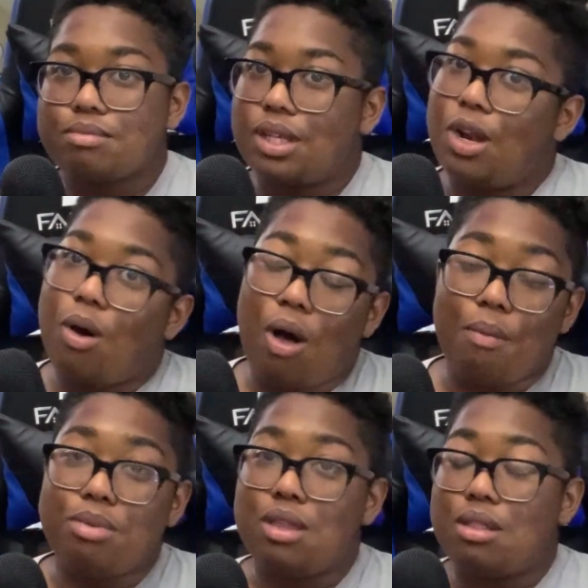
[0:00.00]
you know
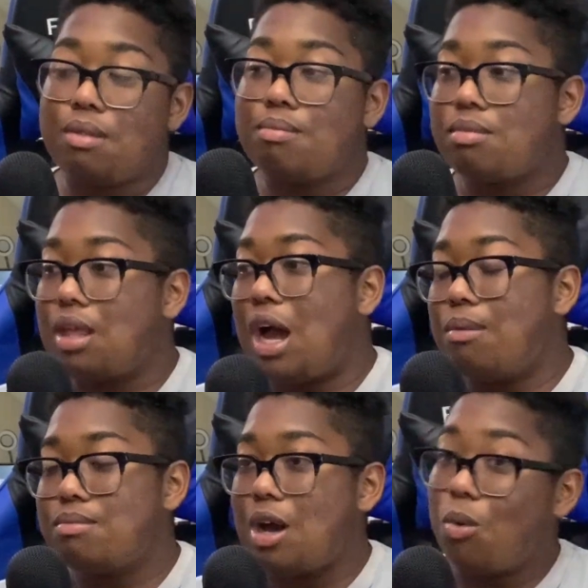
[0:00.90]
you,
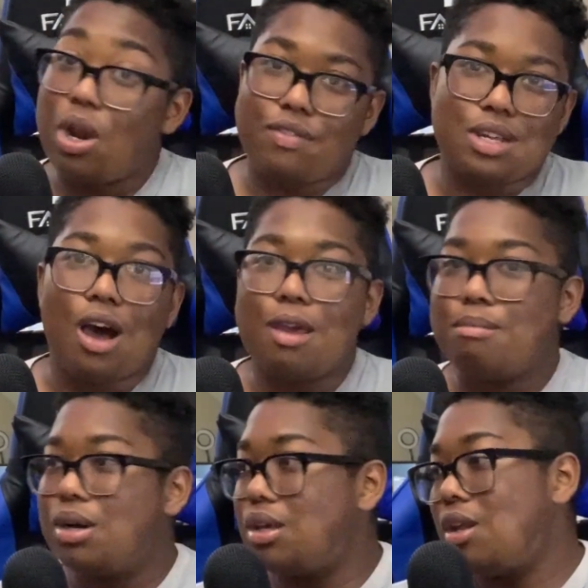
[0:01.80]
I won't have time,
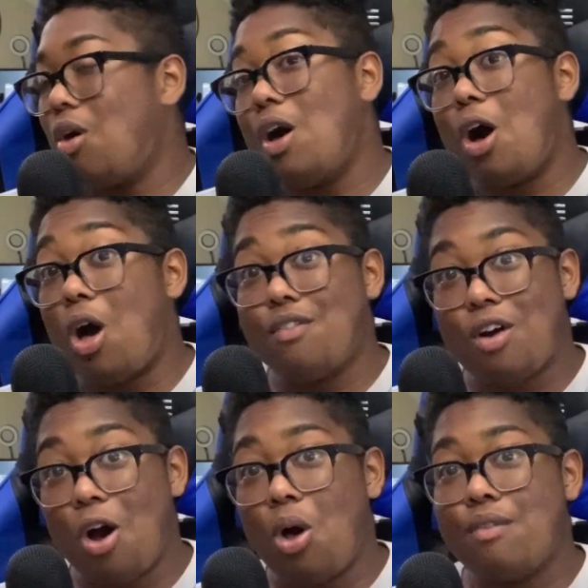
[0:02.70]
but you know I'll have,
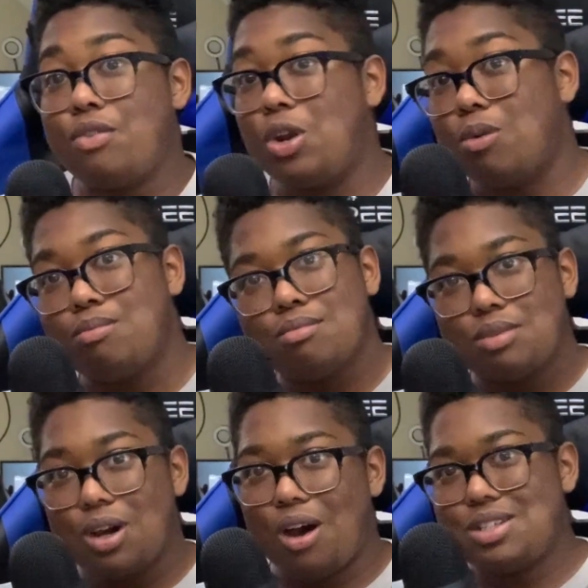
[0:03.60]
I'll have you know
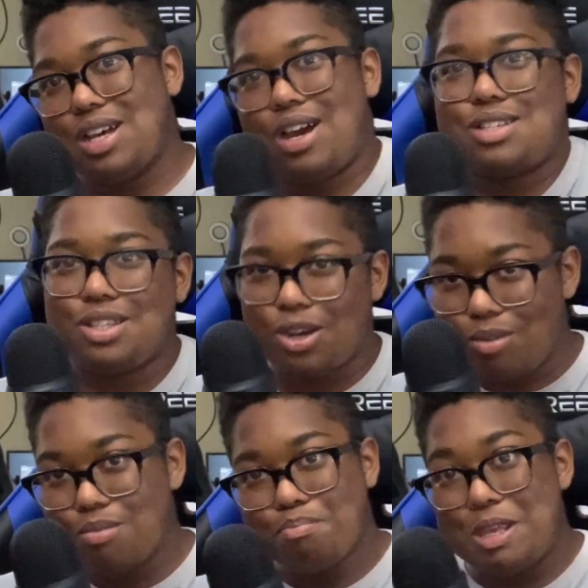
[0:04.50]
contacts, you
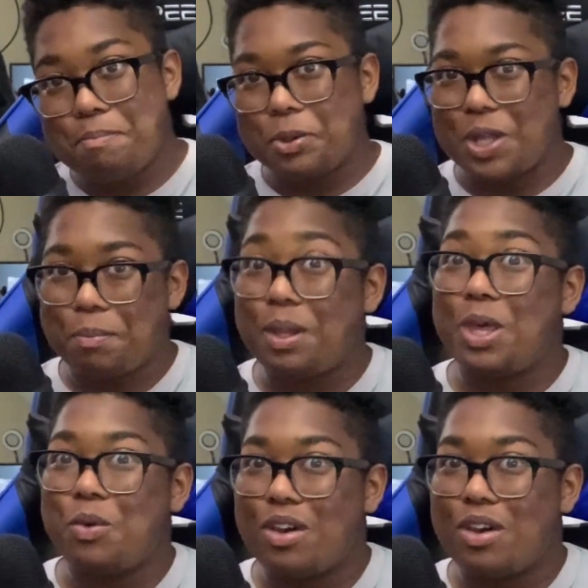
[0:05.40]
know, people to play